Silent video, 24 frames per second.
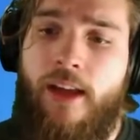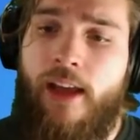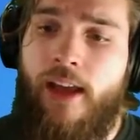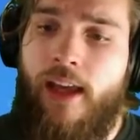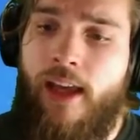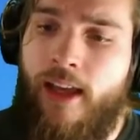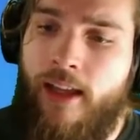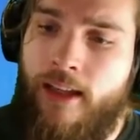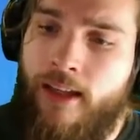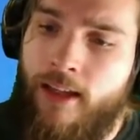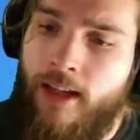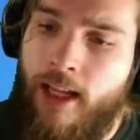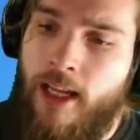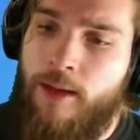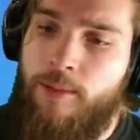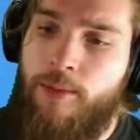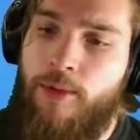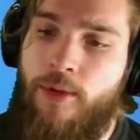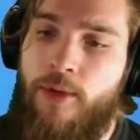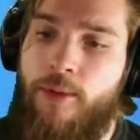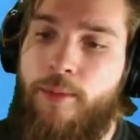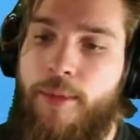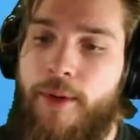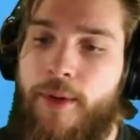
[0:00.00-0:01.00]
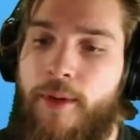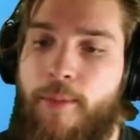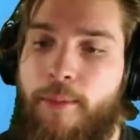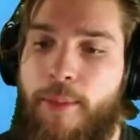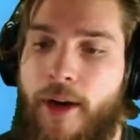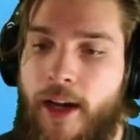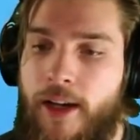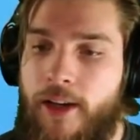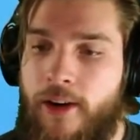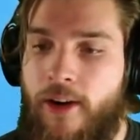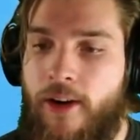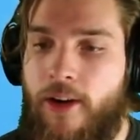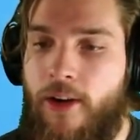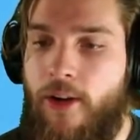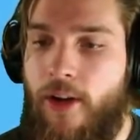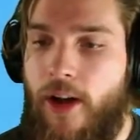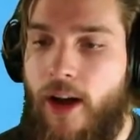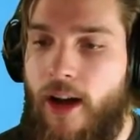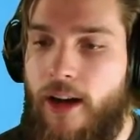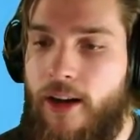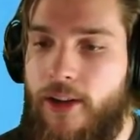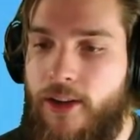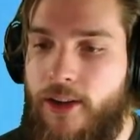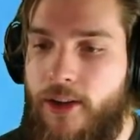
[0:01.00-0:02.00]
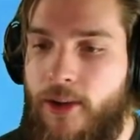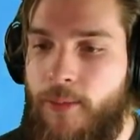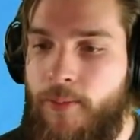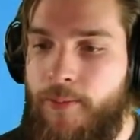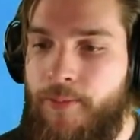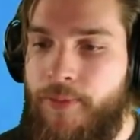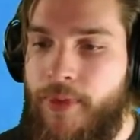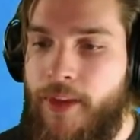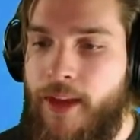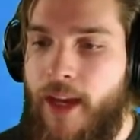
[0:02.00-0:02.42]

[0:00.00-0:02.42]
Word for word: and enable binaural audio,